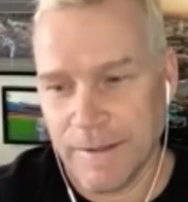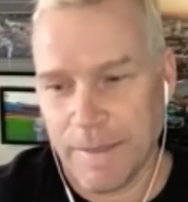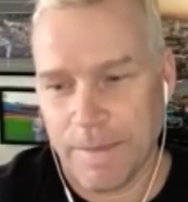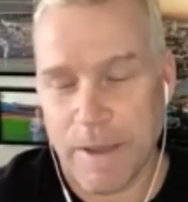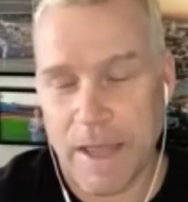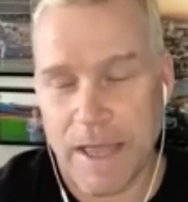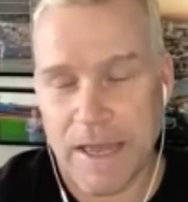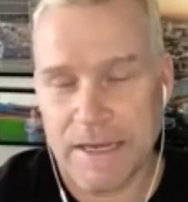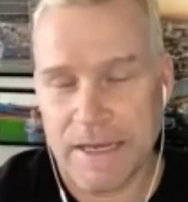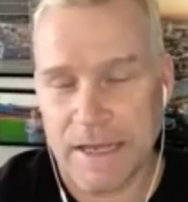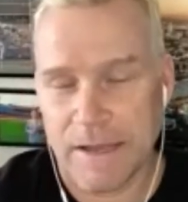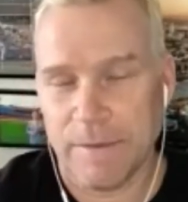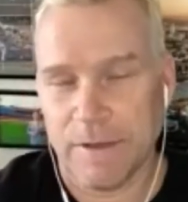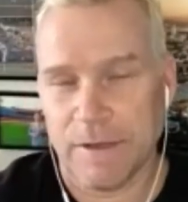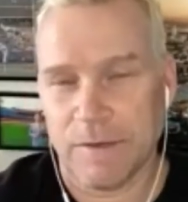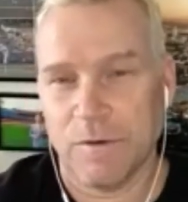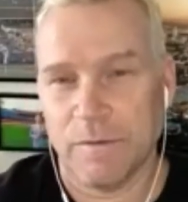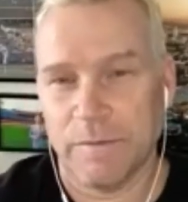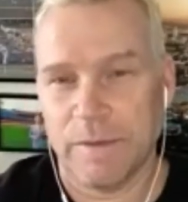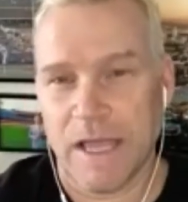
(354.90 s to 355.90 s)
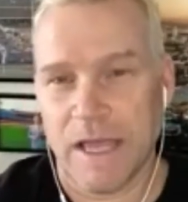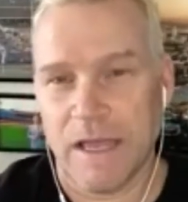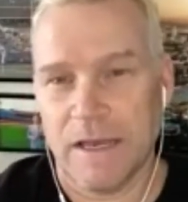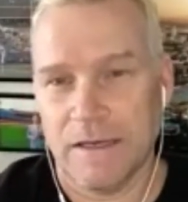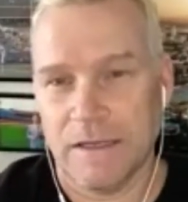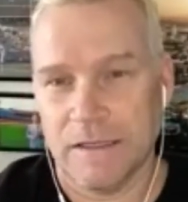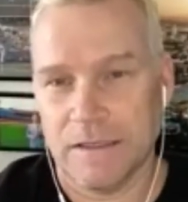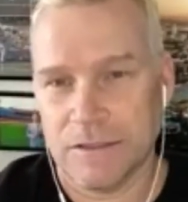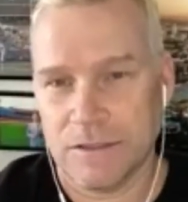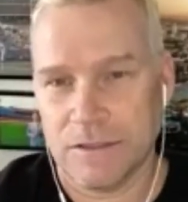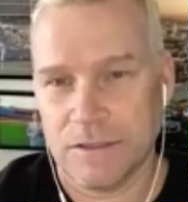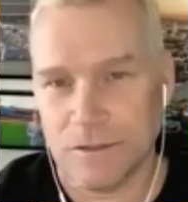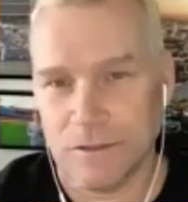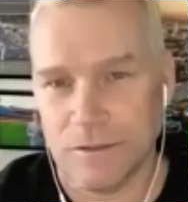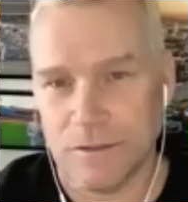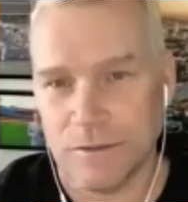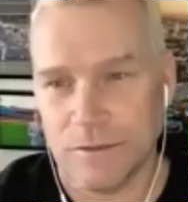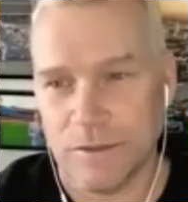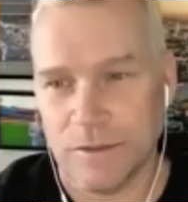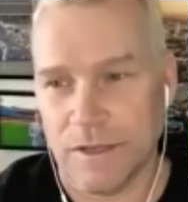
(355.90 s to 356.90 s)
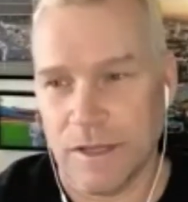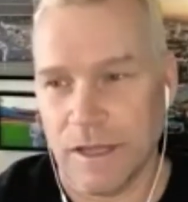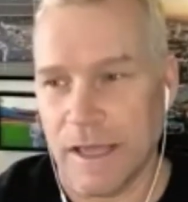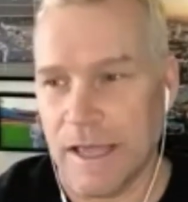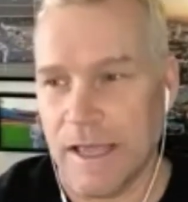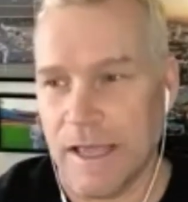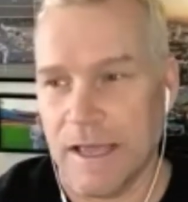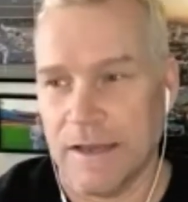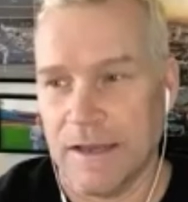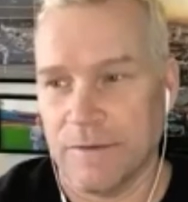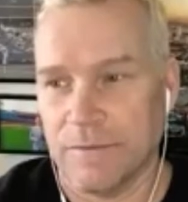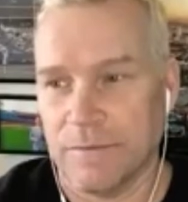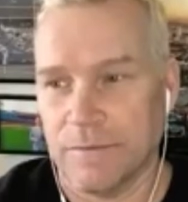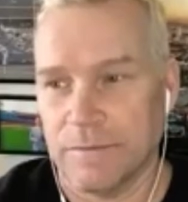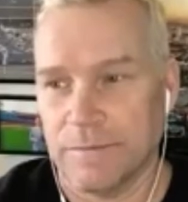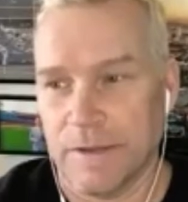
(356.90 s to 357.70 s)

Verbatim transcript: pandemic will be ending soon and